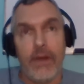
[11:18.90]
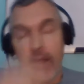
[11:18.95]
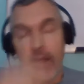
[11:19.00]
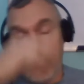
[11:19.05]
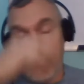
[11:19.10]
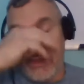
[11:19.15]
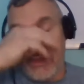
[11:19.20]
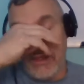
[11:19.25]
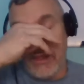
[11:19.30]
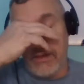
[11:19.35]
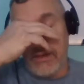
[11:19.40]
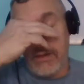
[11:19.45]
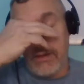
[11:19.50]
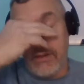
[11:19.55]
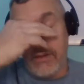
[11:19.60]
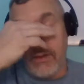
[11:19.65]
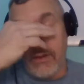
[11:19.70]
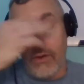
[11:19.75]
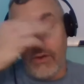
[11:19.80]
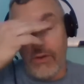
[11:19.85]
I think
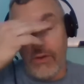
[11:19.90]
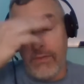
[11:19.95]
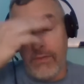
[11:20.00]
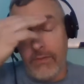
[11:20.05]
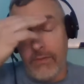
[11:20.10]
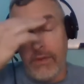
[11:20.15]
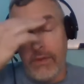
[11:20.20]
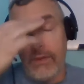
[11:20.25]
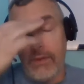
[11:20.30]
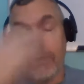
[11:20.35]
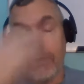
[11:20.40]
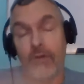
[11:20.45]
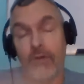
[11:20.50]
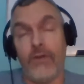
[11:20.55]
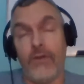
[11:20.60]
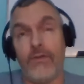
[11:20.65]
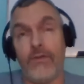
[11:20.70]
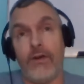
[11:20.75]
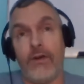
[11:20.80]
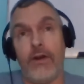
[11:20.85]
over, the
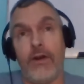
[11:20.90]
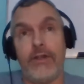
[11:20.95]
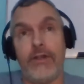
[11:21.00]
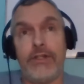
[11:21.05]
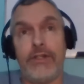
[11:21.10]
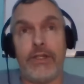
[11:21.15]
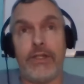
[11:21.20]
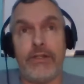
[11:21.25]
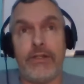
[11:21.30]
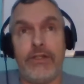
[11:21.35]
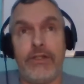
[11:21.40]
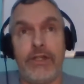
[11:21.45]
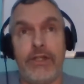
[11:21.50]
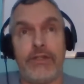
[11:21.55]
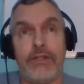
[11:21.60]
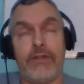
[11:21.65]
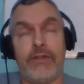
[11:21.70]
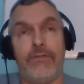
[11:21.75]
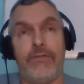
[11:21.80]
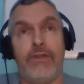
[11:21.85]
overarching
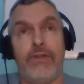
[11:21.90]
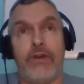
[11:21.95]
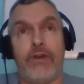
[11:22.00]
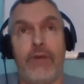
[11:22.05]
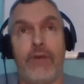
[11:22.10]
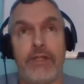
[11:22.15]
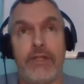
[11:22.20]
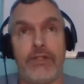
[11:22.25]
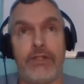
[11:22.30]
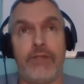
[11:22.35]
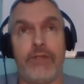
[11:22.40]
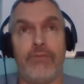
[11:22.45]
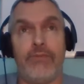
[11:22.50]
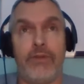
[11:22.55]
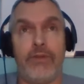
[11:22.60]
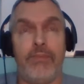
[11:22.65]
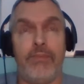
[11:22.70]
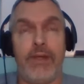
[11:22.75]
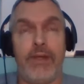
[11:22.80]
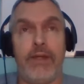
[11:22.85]
gist of the question
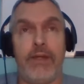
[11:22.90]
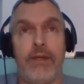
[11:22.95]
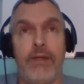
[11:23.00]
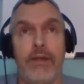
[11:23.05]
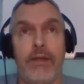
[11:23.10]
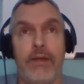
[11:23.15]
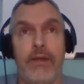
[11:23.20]
would be,